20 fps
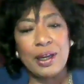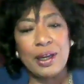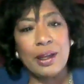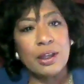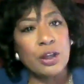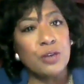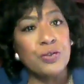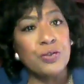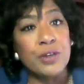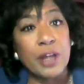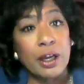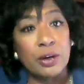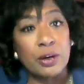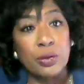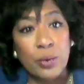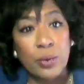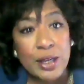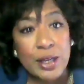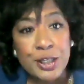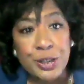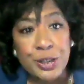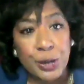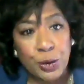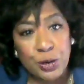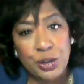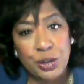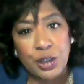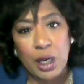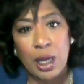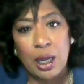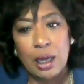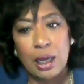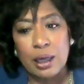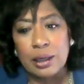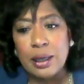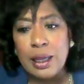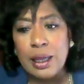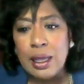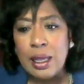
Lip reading: and you've done research on